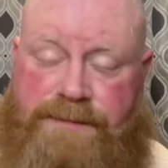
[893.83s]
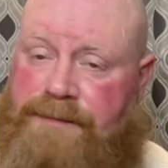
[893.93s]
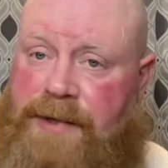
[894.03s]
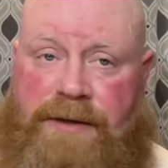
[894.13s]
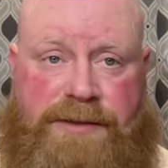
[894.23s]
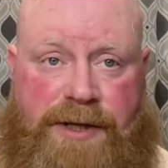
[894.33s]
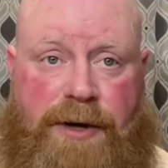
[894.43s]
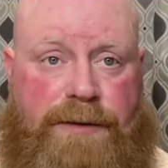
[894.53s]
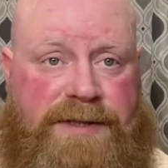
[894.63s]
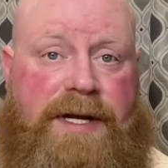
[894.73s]

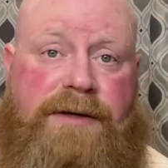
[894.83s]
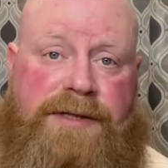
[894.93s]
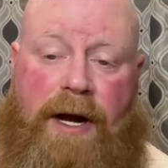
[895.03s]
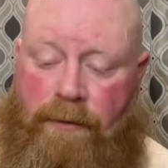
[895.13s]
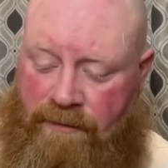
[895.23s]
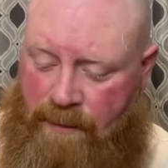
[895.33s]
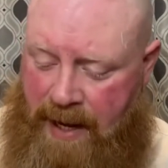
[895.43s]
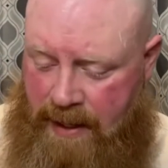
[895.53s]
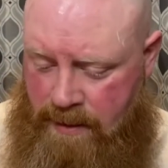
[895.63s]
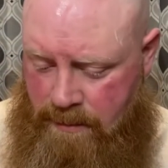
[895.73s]
do's and there's don'ts
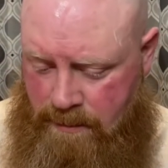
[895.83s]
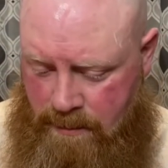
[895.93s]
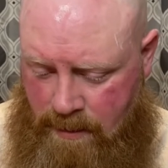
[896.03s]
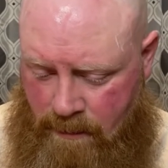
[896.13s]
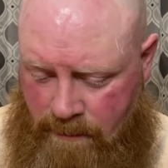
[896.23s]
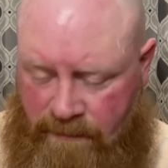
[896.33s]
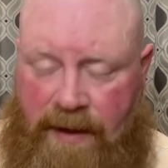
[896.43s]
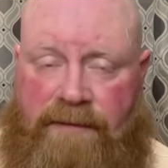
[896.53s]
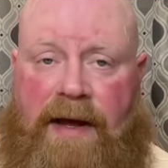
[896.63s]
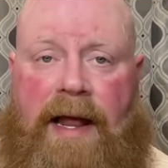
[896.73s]
about it. There's
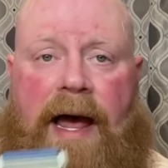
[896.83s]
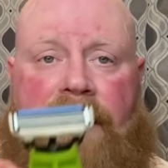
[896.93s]
things I like,